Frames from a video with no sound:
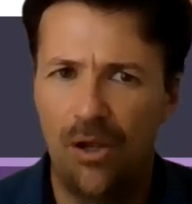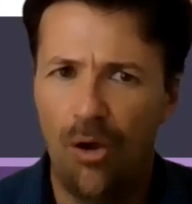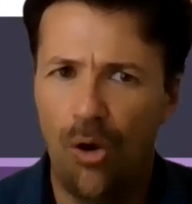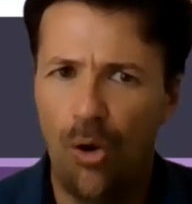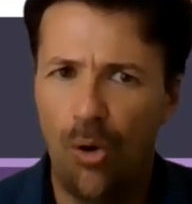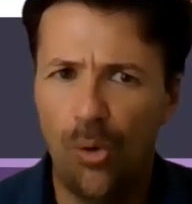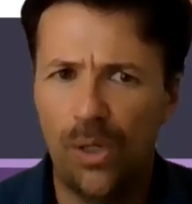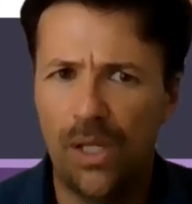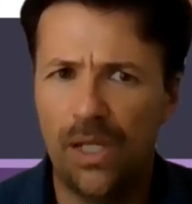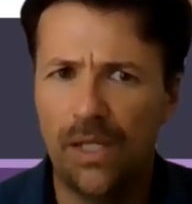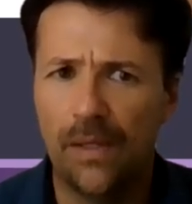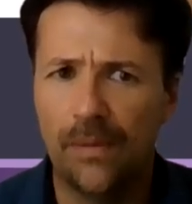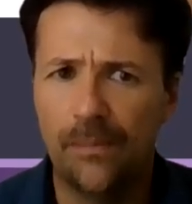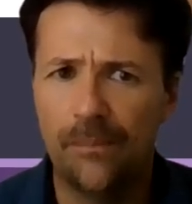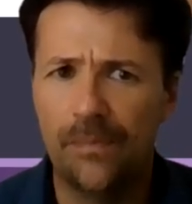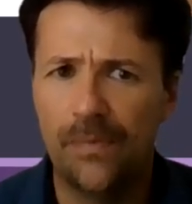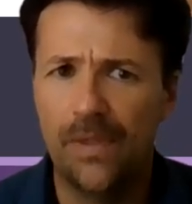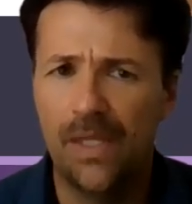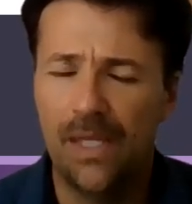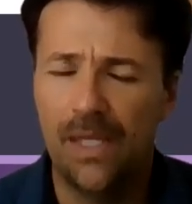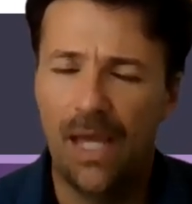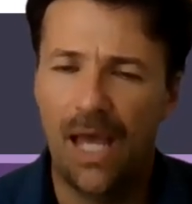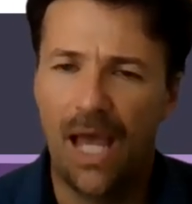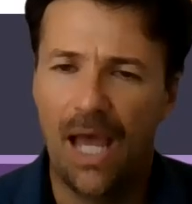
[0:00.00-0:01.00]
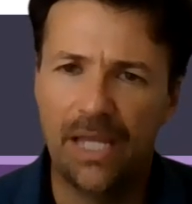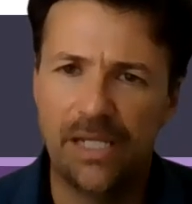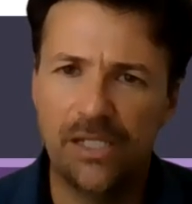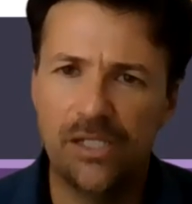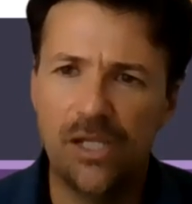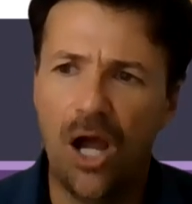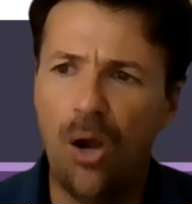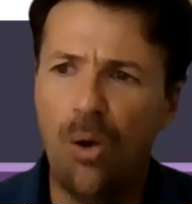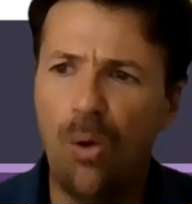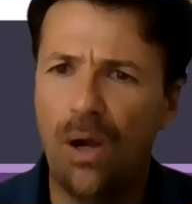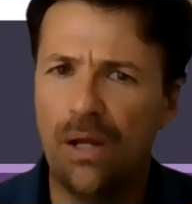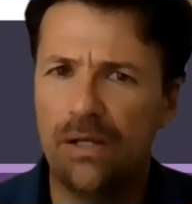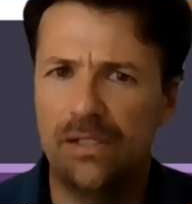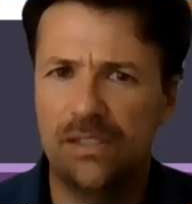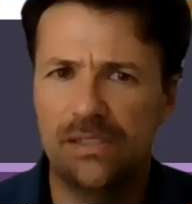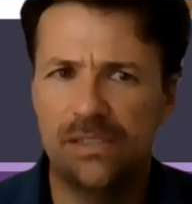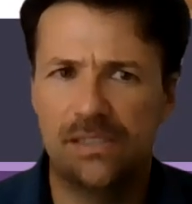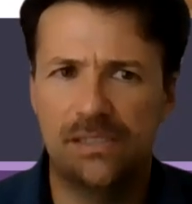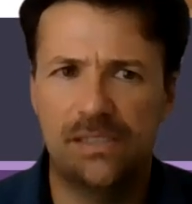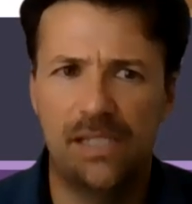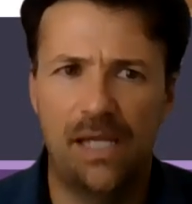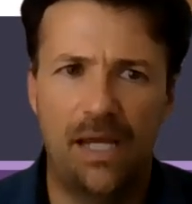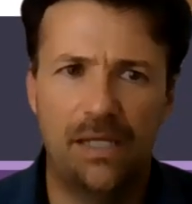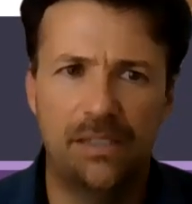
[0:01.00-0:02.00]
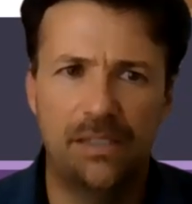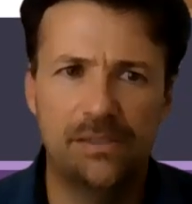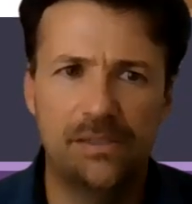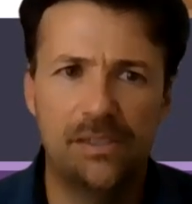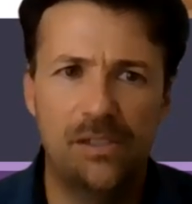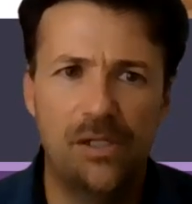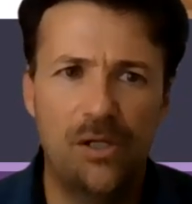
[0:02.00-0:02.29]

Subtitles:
okay, I now understand